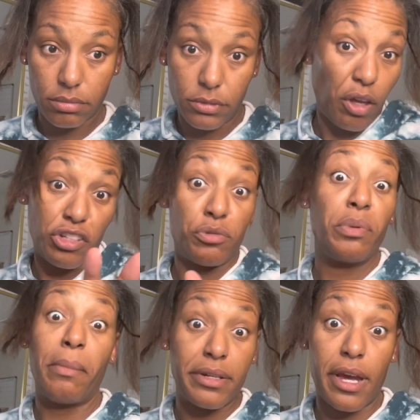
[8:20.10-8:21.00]
That'll just be
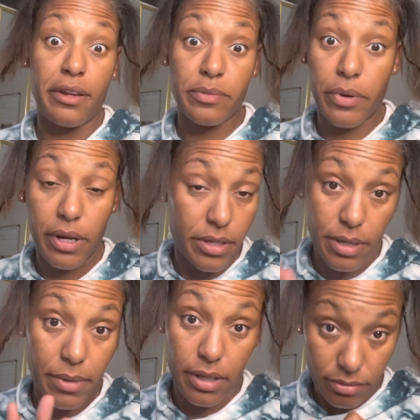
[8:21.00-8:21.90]
my tiniest braid because
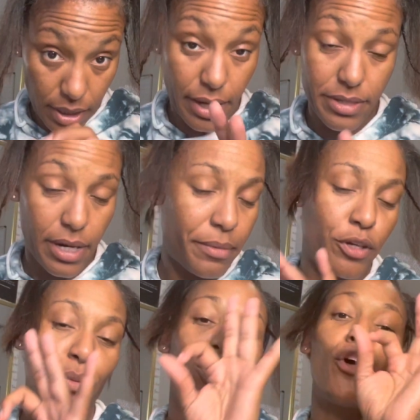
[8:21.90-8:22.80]
I'm not, like I said, I'm not
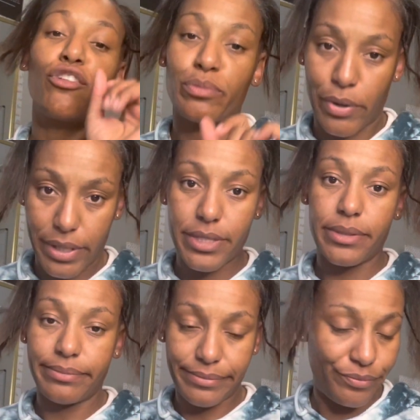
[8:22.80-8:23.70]
doing all those braids.
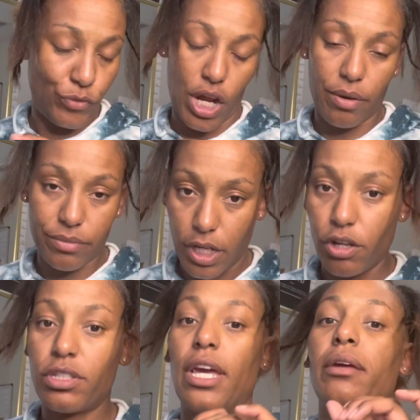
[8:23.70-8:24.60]
No, it'll
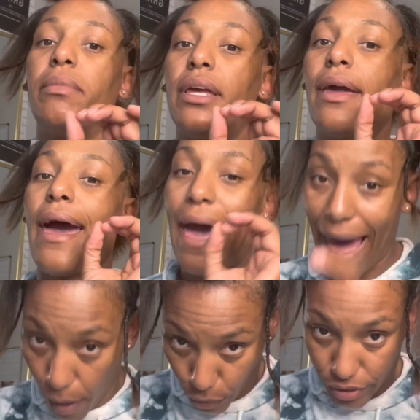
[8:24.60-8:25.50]
take me
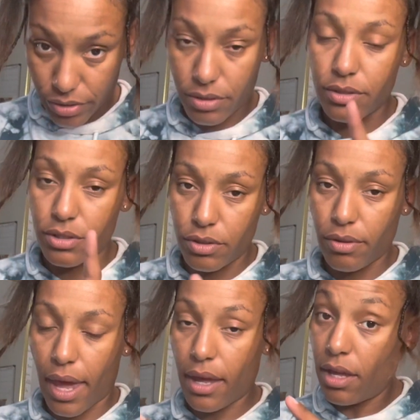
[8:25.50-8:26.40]
hours to do
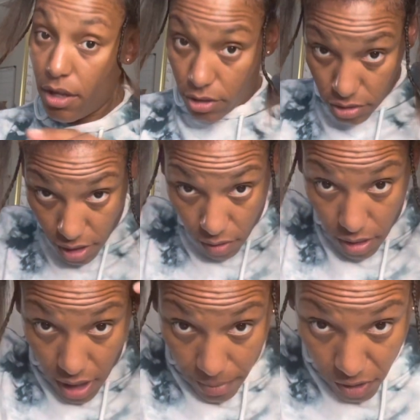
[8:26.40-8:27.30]
that. So
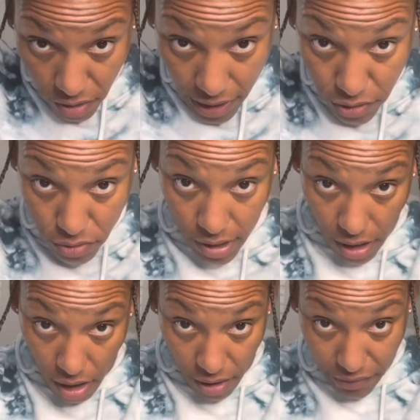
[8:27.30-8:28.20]
I'm gonna go ahead and do that
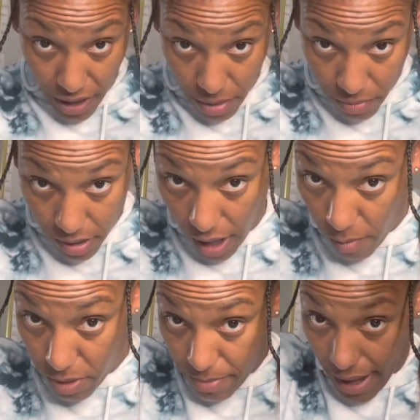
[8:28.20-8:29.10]
off camera. I'll
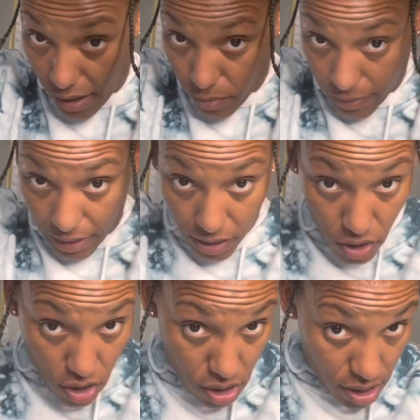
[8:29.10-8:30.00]
be back with it
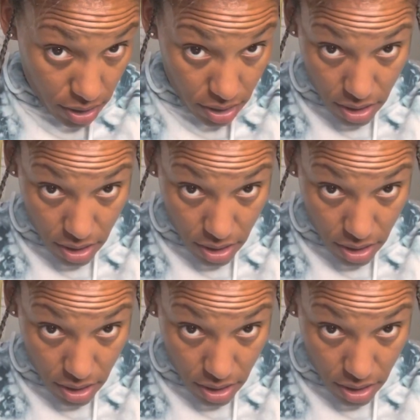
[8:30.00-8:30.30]
on.